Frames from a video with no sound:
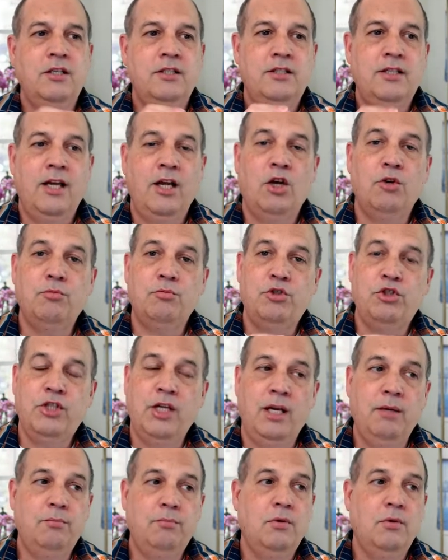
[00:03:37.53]
to help
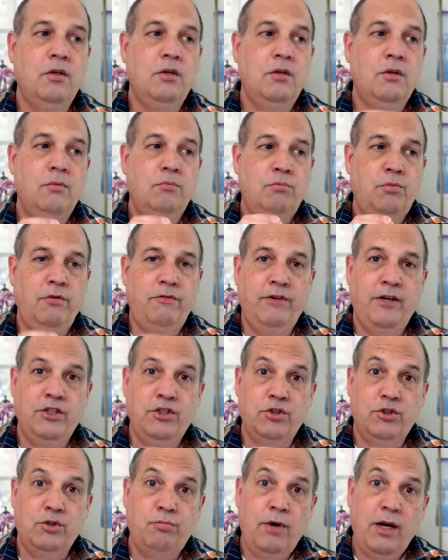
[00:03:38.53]
shape
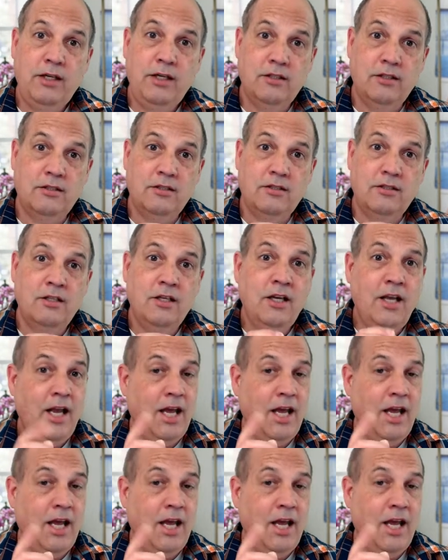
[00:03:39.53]
professional practice?